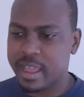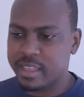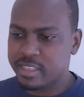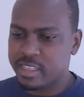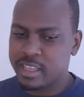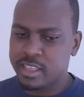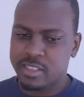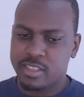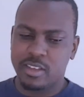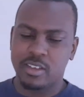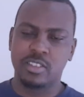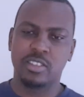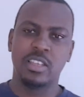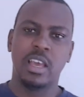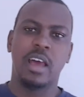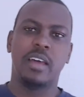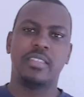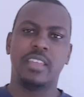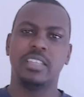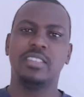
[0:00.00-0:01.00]
I think that's
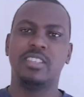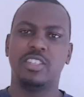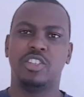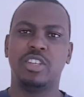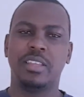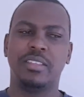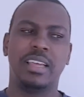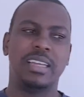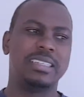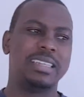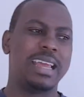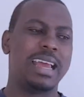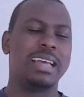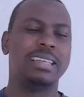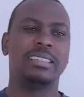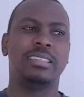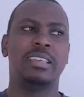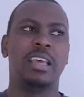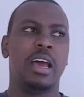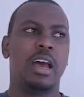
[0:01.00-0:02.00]
the track that
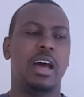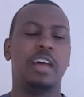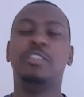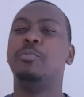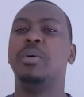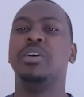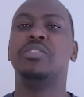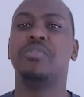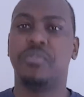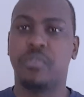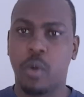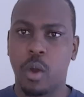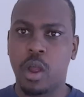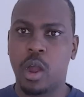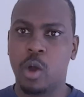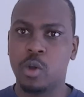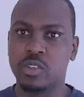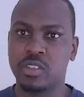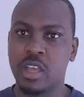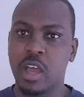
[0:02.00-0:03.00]
has the best
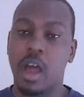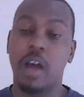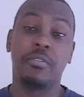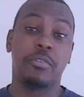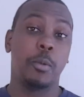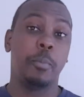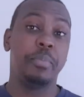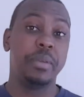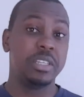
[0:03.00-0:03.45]
vocals from